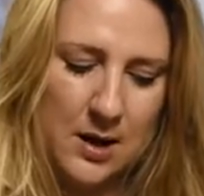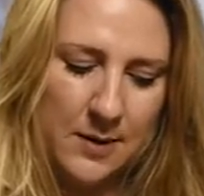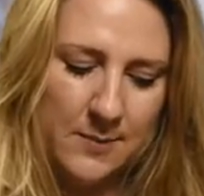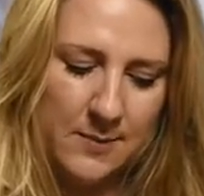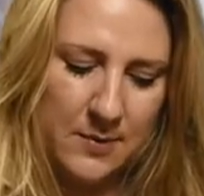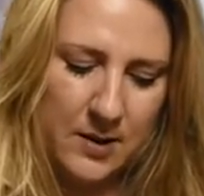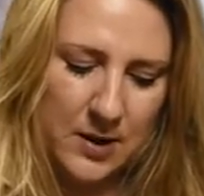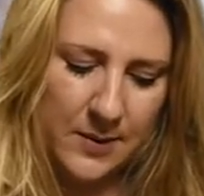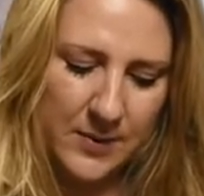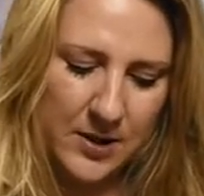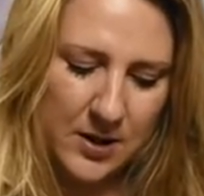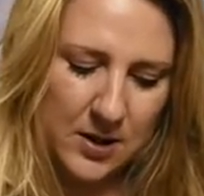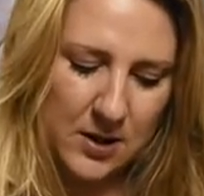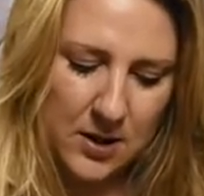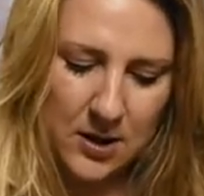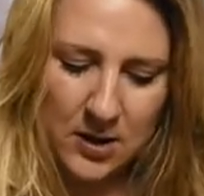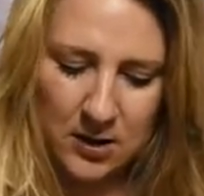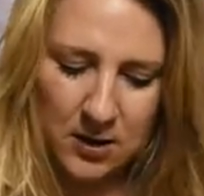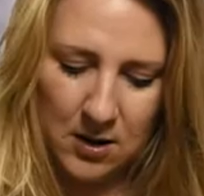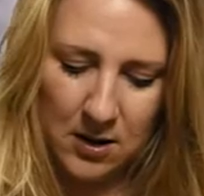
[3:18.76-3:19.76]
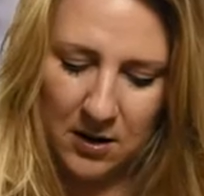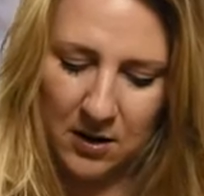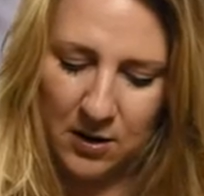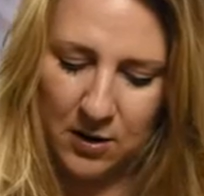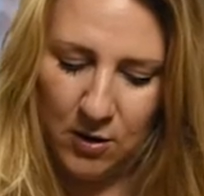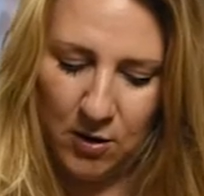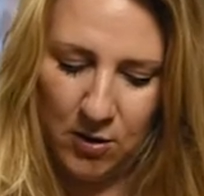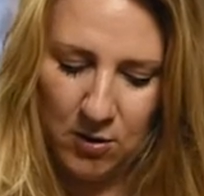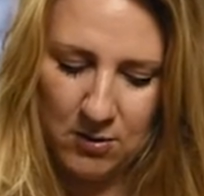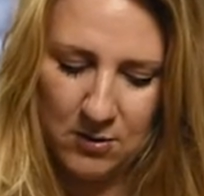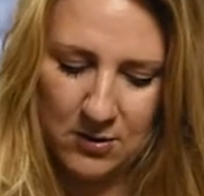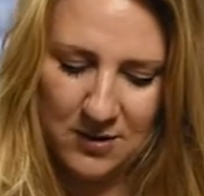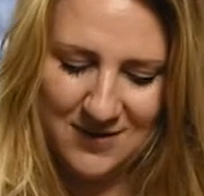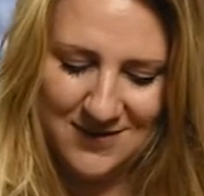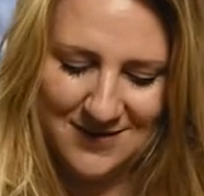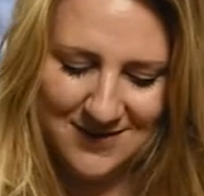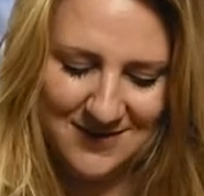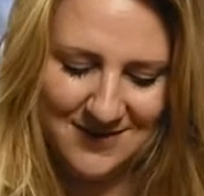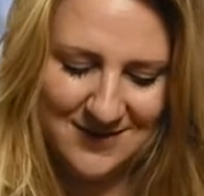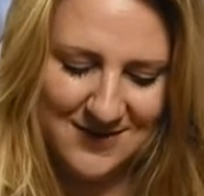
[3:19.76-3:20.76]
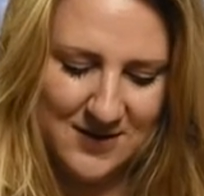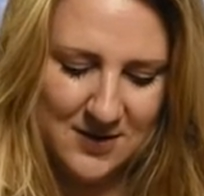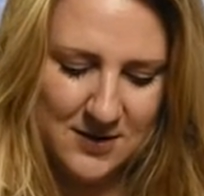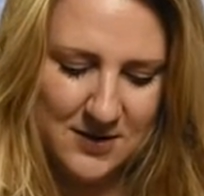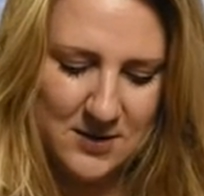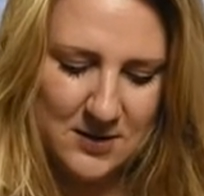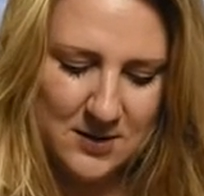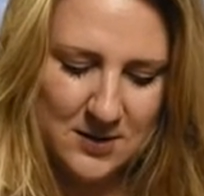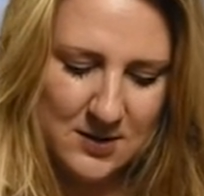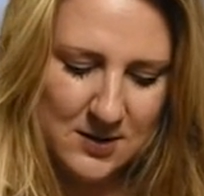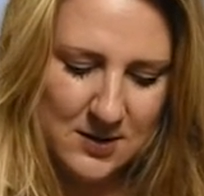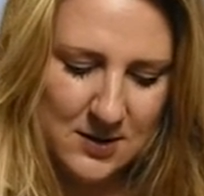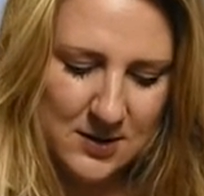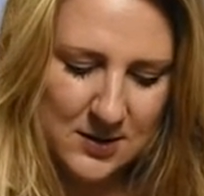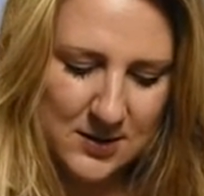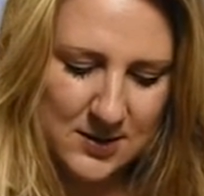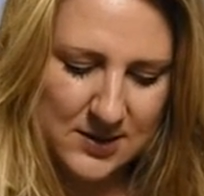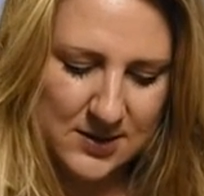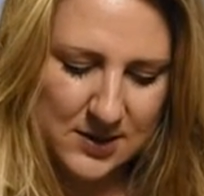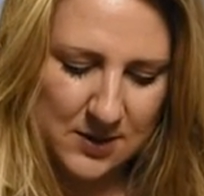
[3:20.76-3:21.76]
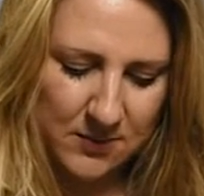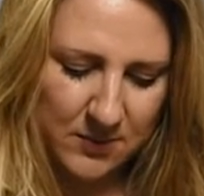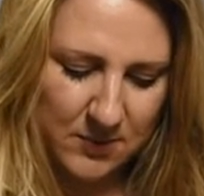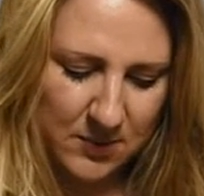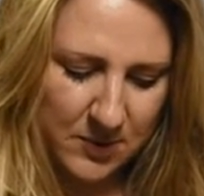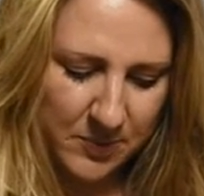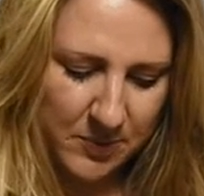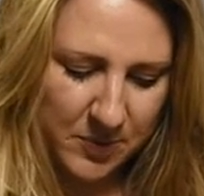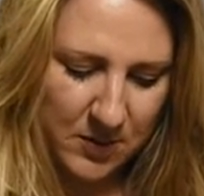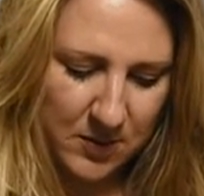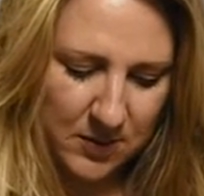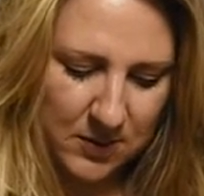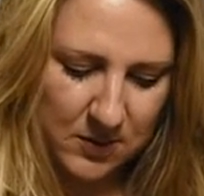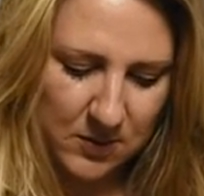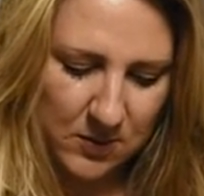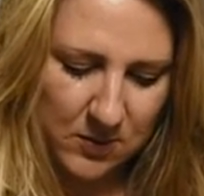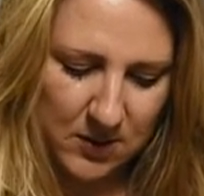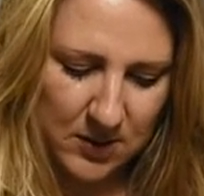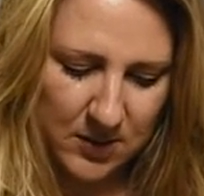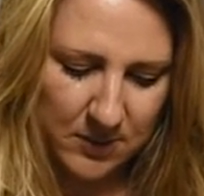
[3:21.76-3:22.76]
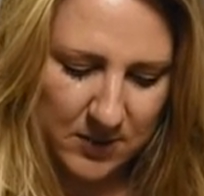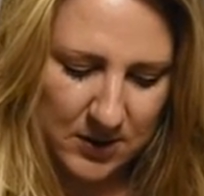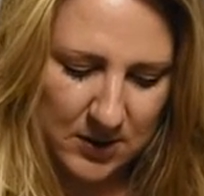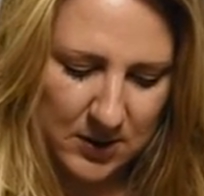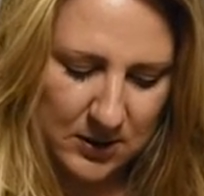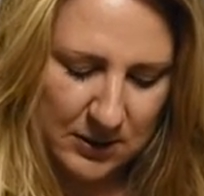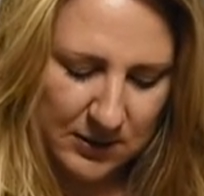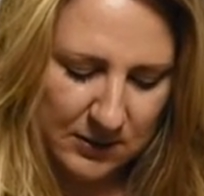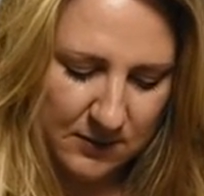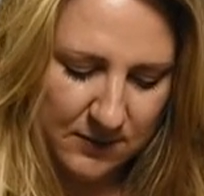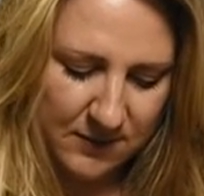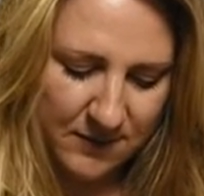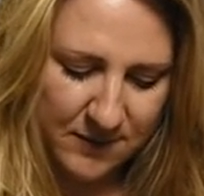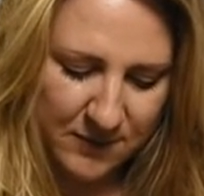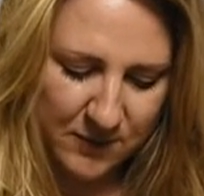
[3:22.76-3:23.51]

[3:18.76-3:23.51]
I mean, I like garlic a lot. So I'm going to put quite a bit in.